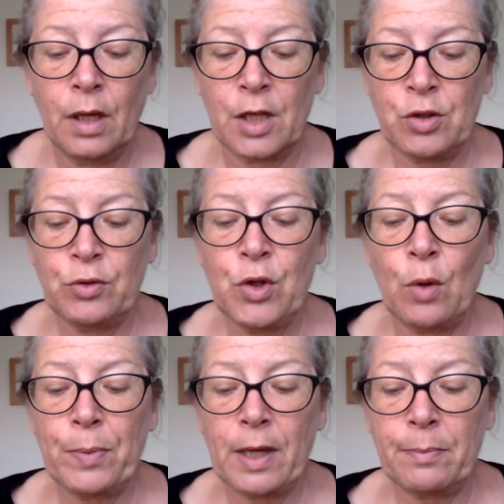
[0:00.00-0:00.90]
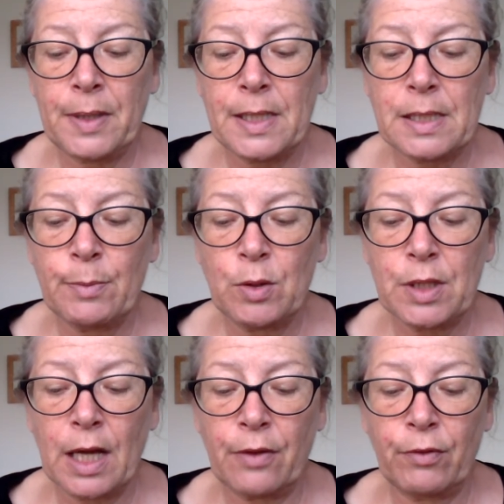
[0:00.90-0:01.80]
"I shall not be at peace," moaned
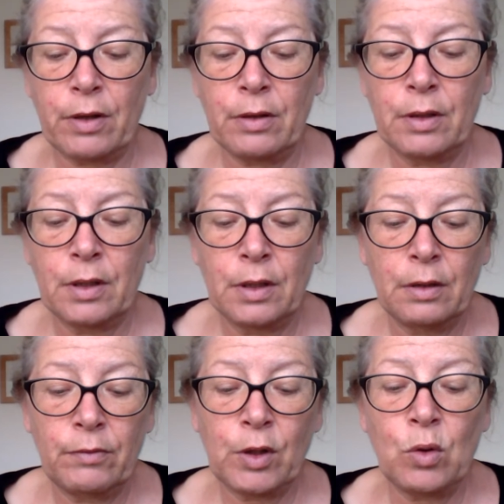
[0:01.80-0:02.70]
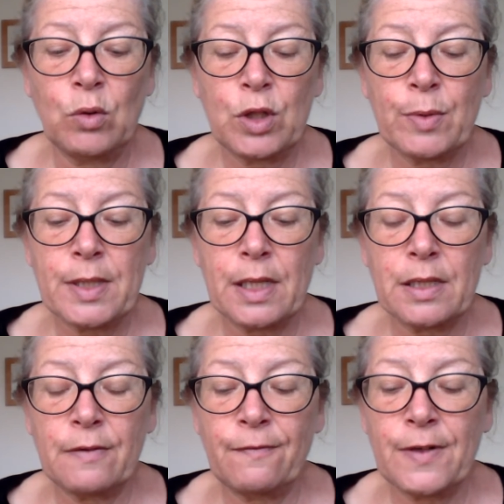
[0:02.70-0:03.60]
Catherine, recalled to a
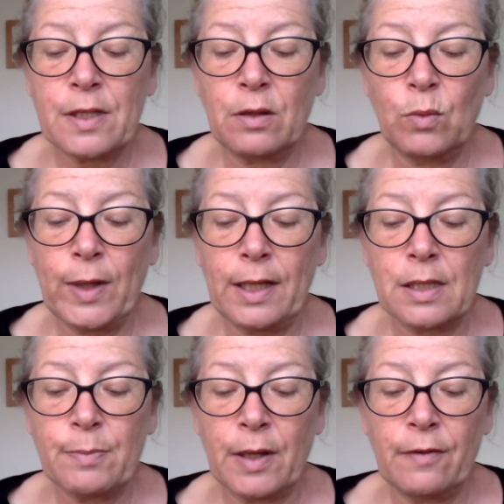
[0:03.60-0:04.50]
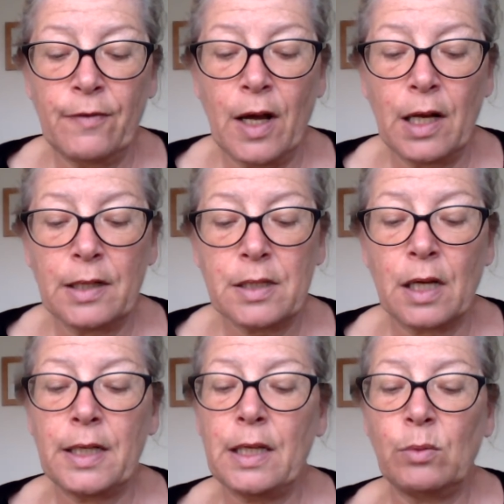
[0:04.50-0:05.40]
sense of physical weakness by the violent,
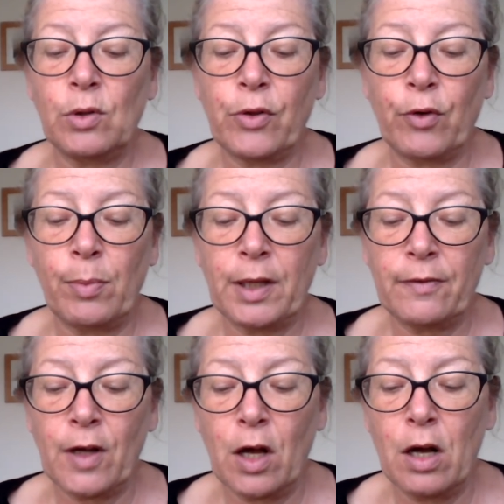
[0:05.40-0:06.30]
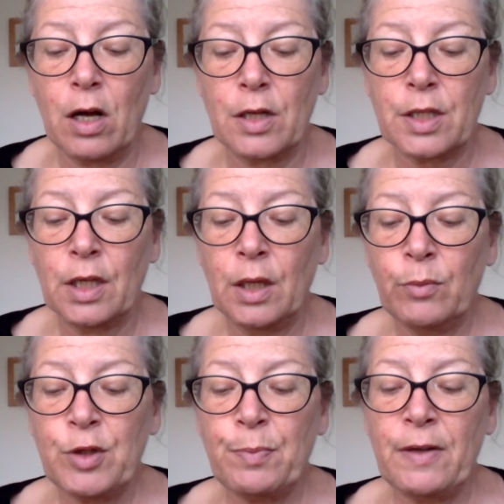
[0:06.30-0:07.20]
unequal throbbing of her heart,
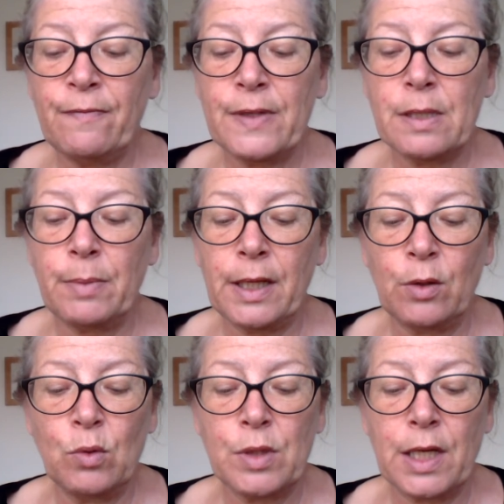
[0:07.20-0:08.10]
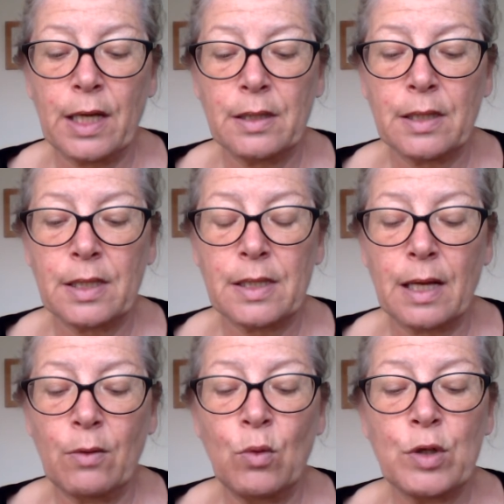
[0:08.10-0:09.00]
which beat visibly and audibly under
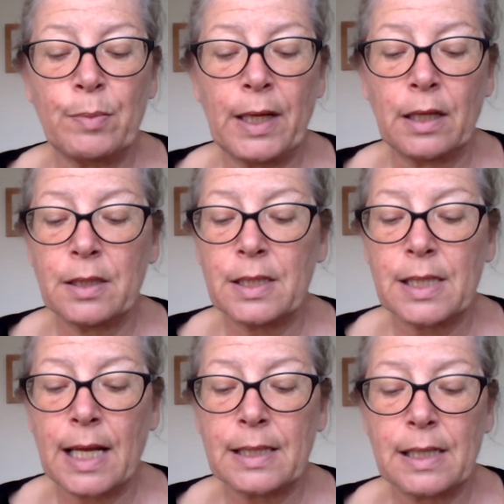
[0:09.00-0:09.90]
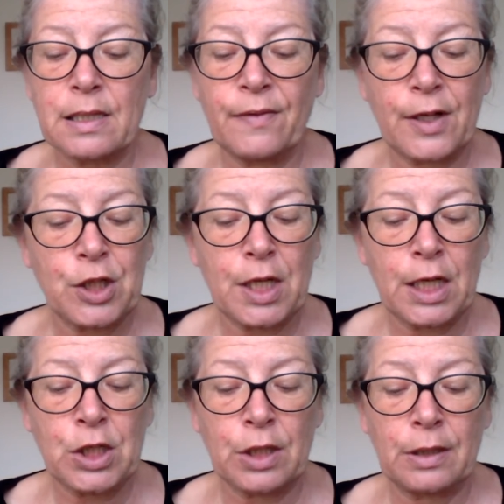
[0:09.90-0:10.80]
this excess of
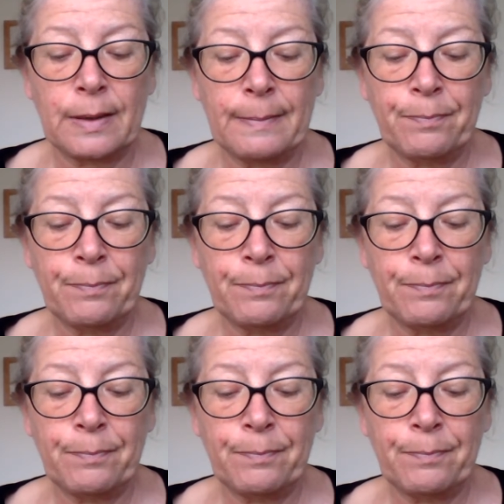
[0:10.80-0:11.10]
agitation.